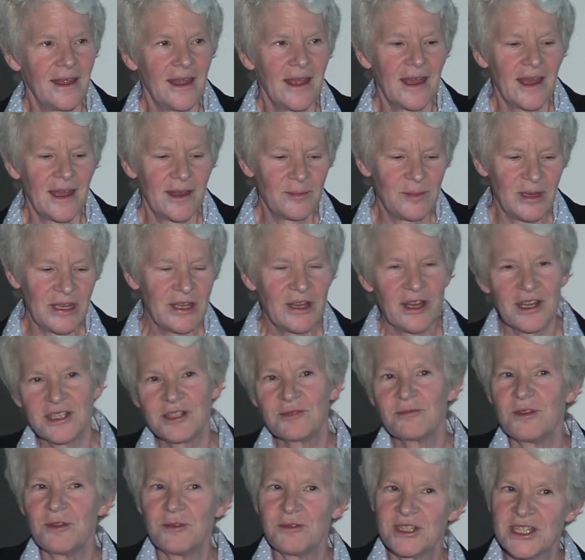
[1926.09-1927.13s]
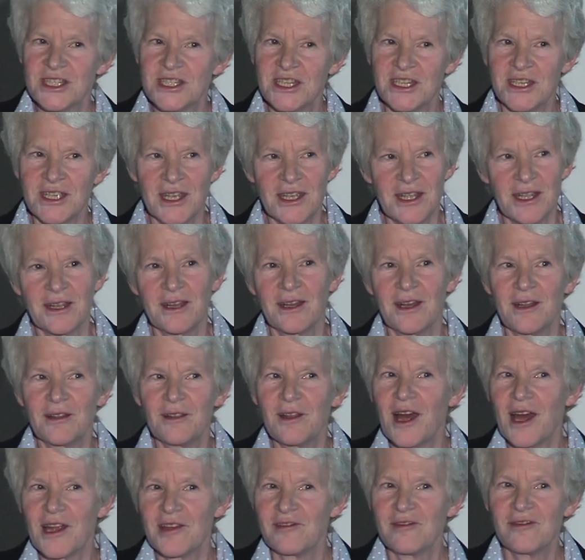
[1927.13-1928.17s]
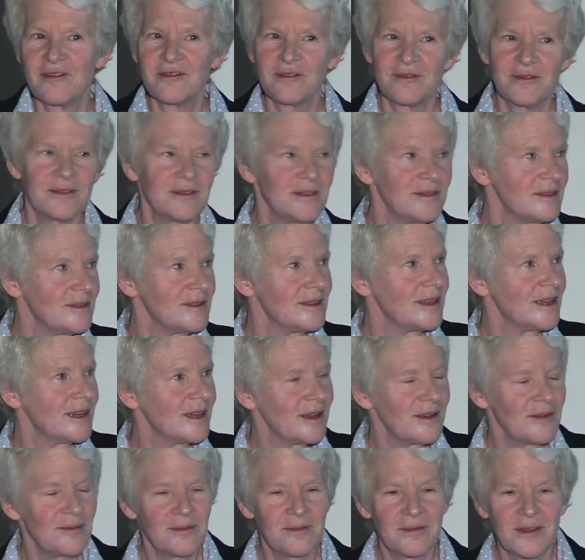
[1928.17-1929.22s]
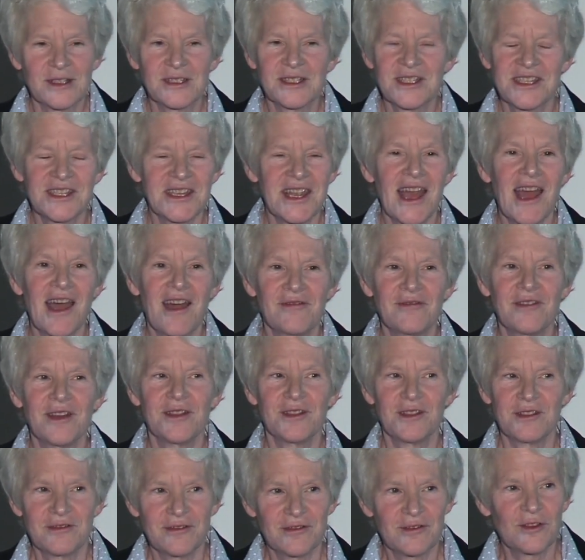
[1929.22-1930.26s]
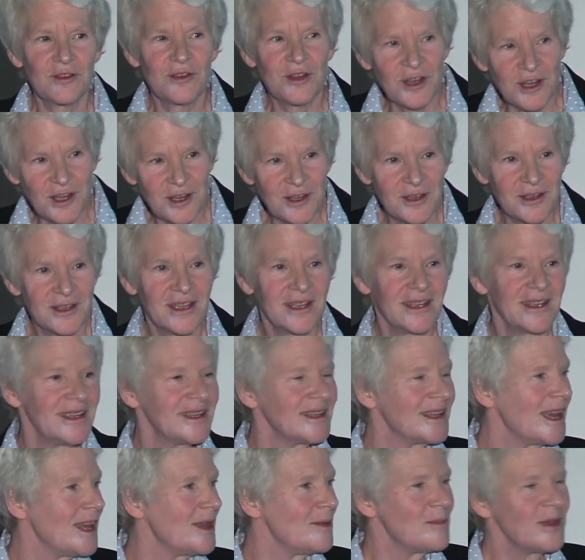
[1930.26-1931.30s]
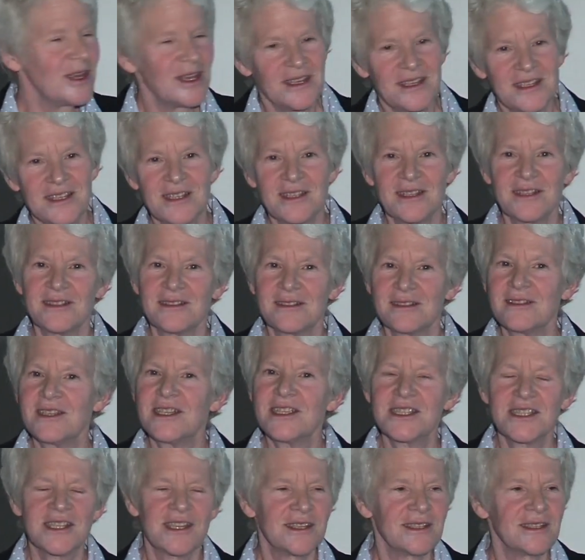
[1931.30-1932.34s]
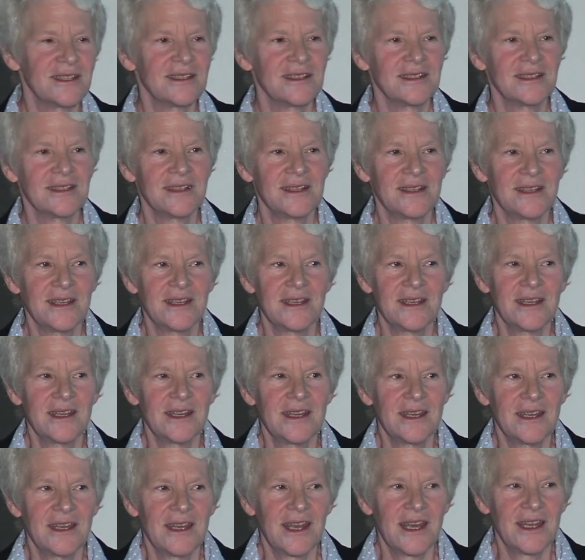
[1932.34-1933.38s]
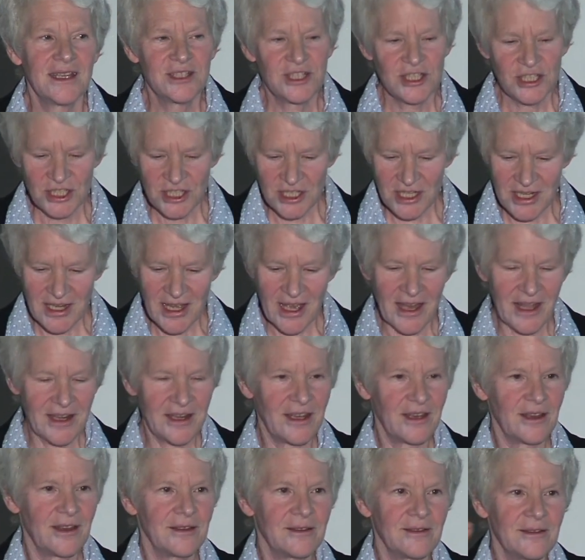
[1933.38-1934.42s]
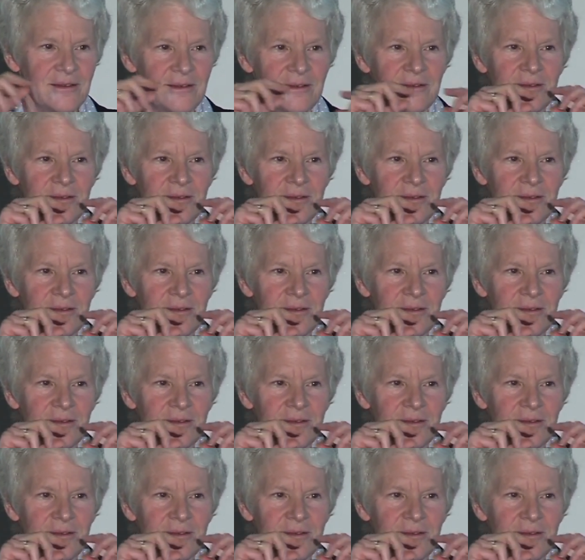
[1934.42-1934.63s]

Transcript: And because we were singing, a lot of staff on the floor came in to listen, and she had a